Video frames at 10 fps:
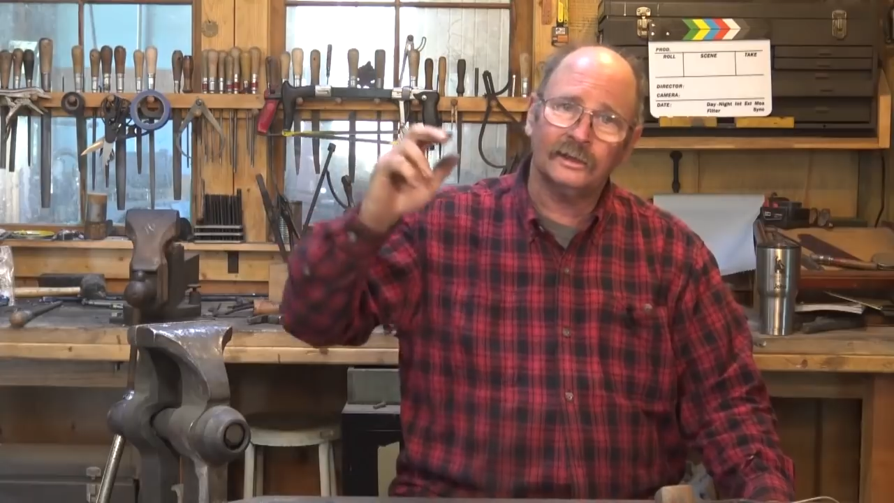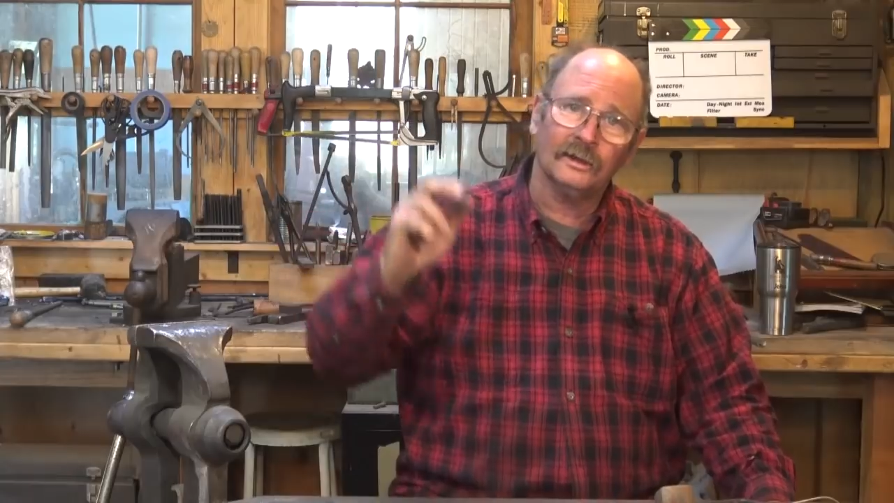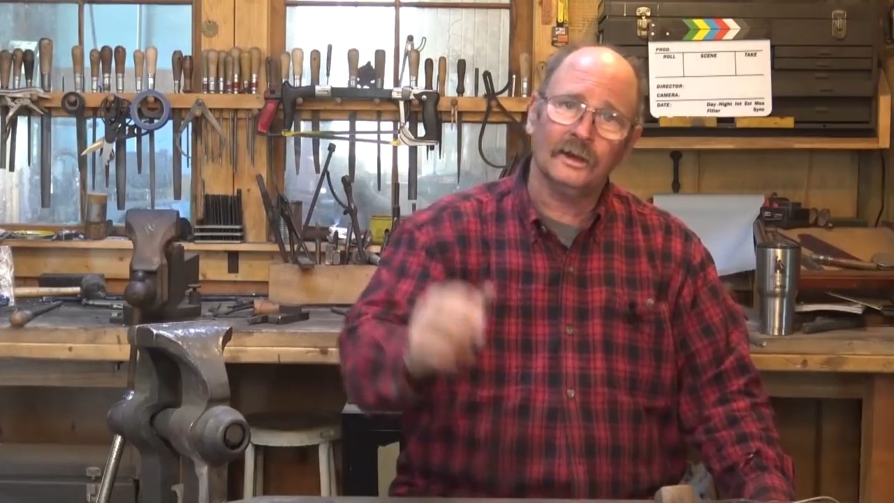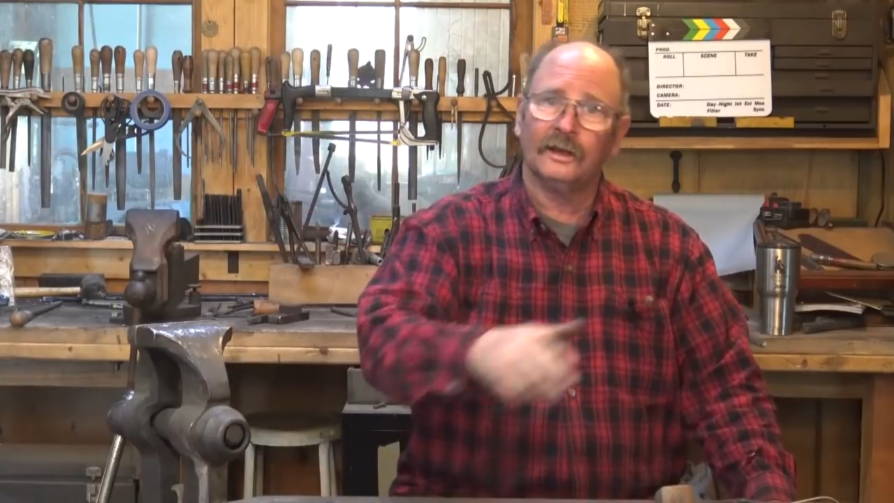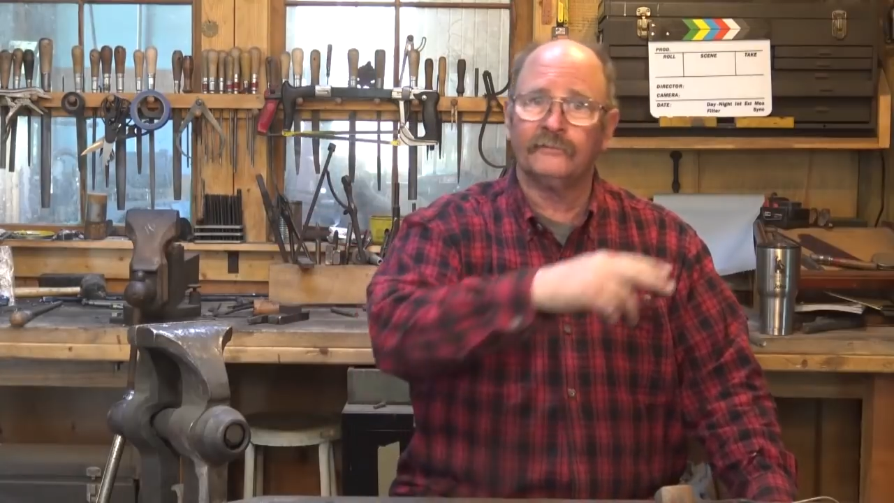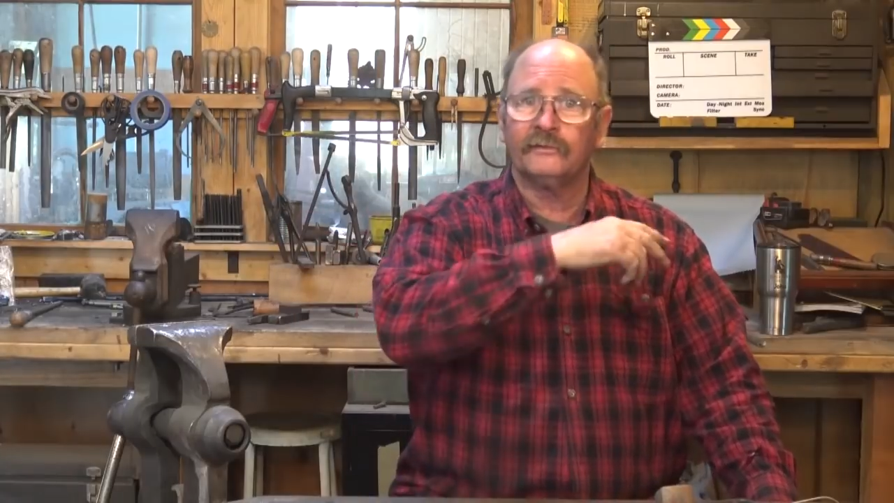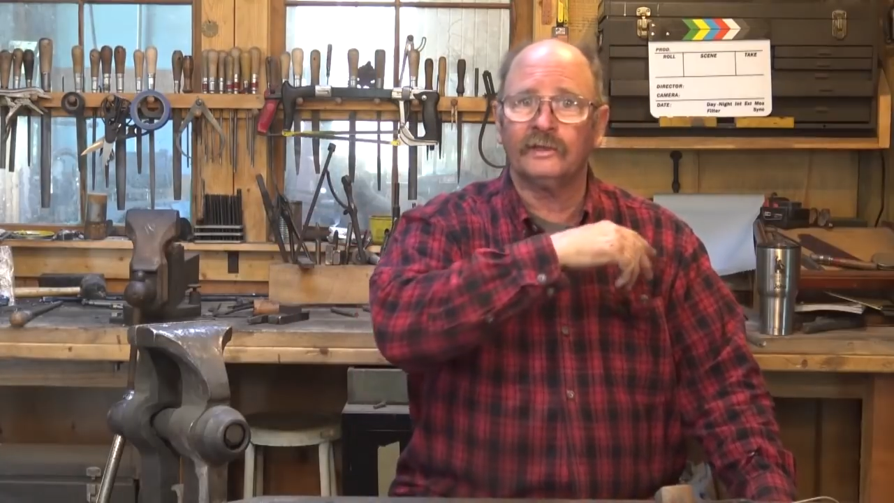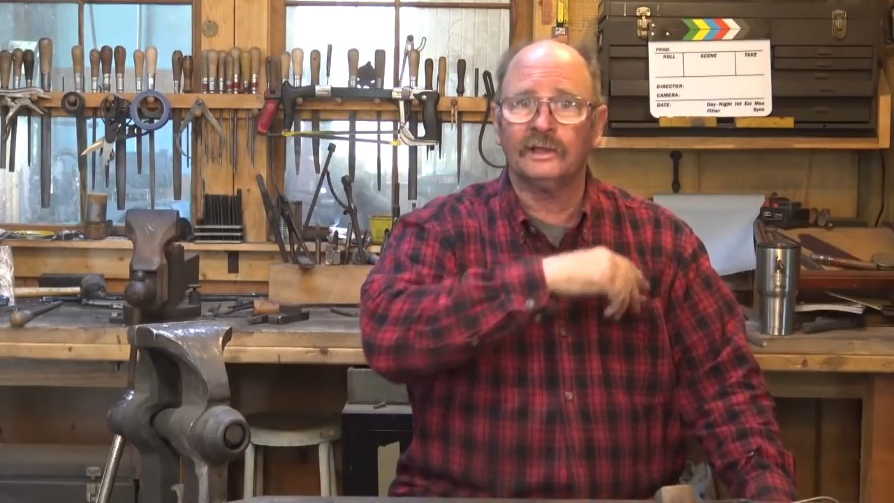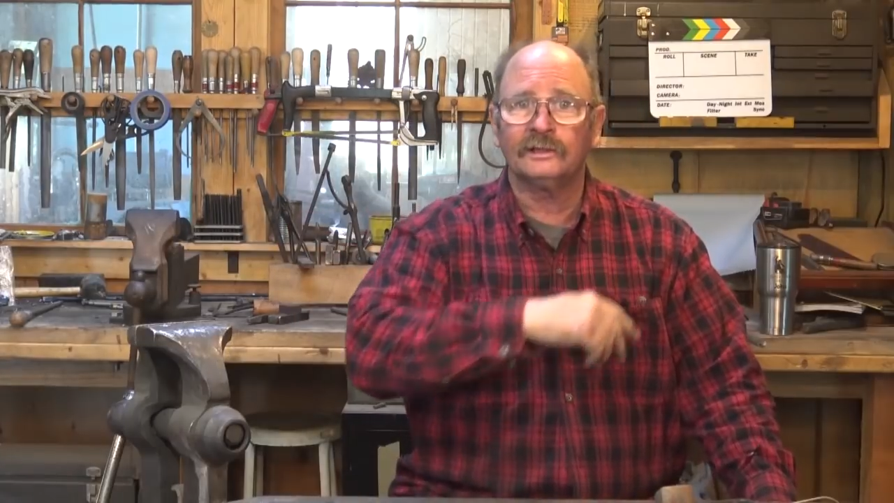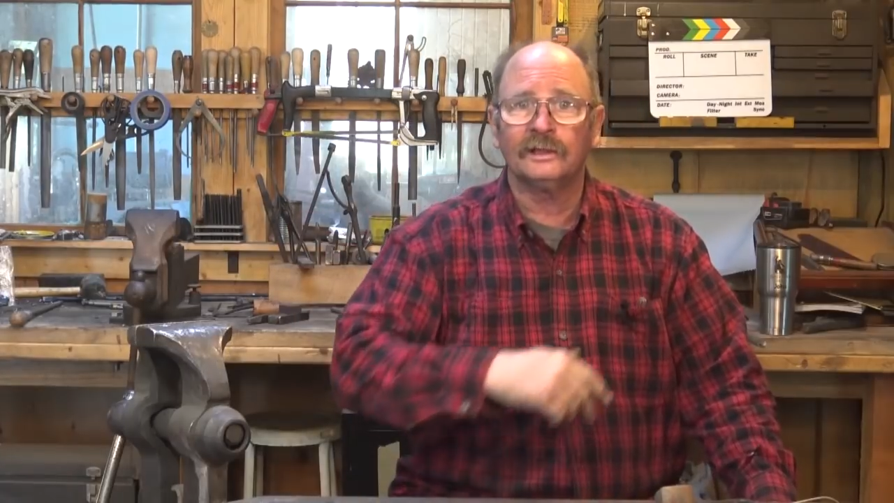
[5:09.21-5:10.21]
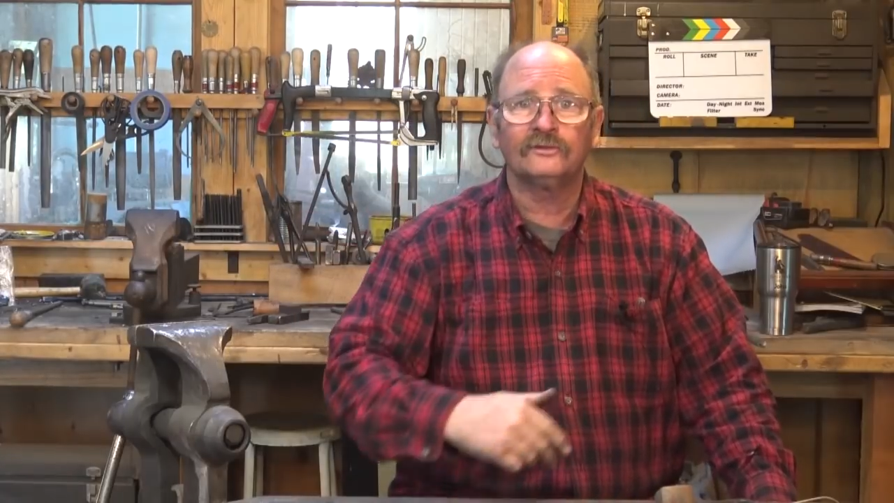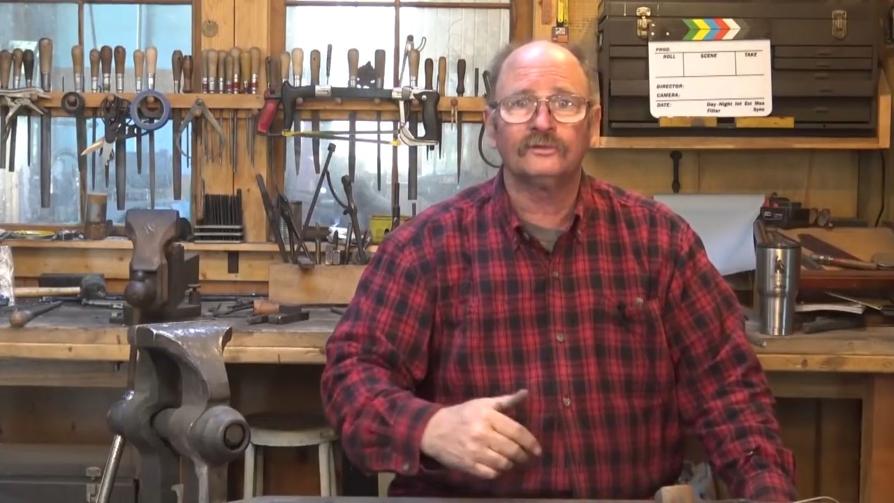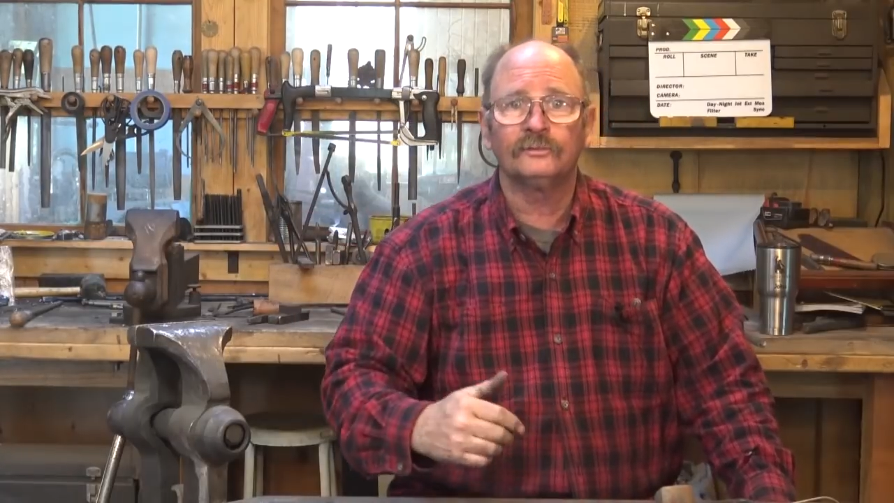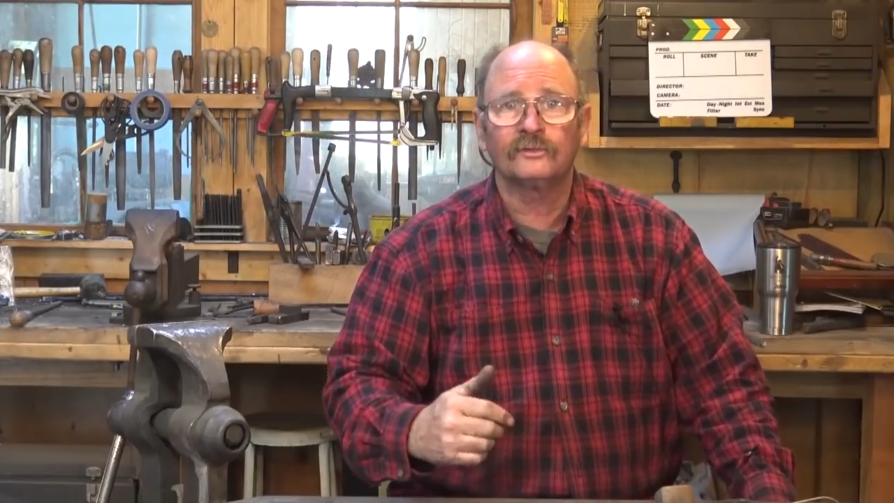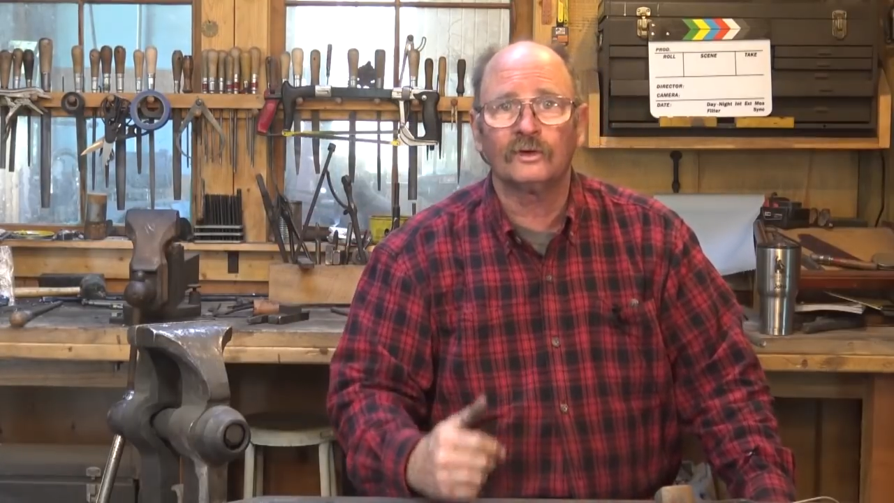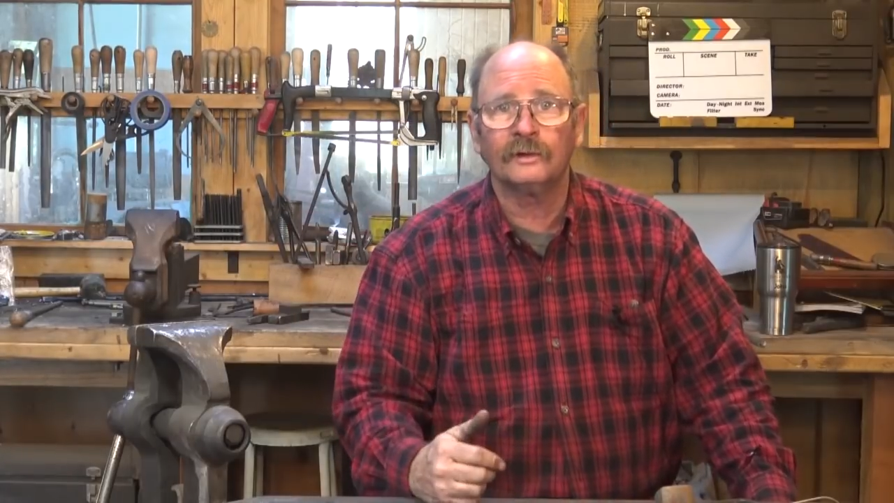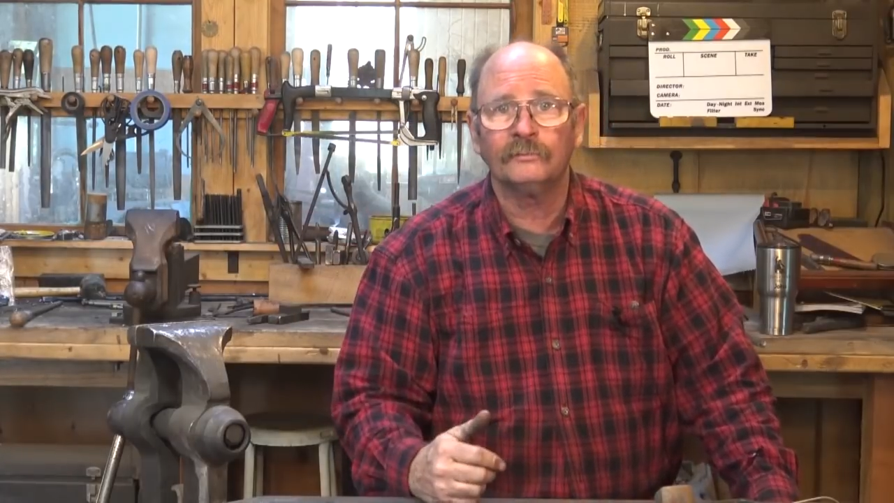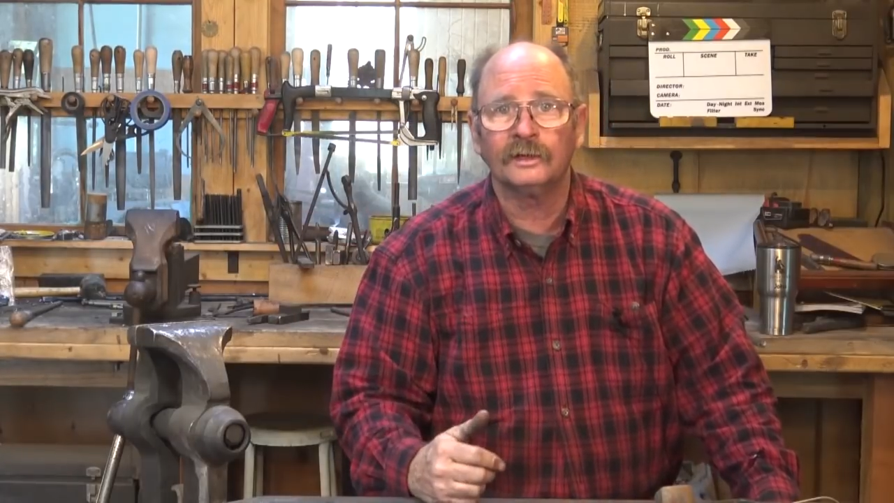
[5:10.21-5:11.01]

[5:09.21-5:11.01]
Love it if you hit that subscribe